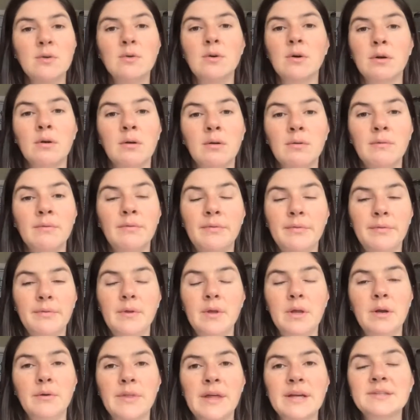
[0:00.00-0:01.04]
or,
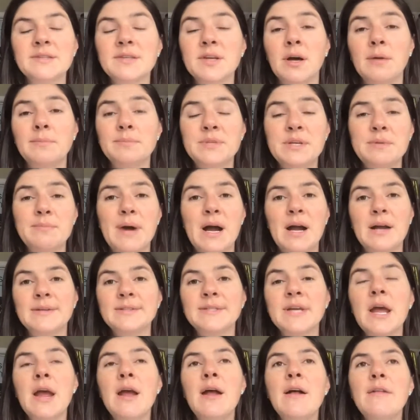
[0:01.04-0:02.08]
that's come to mind.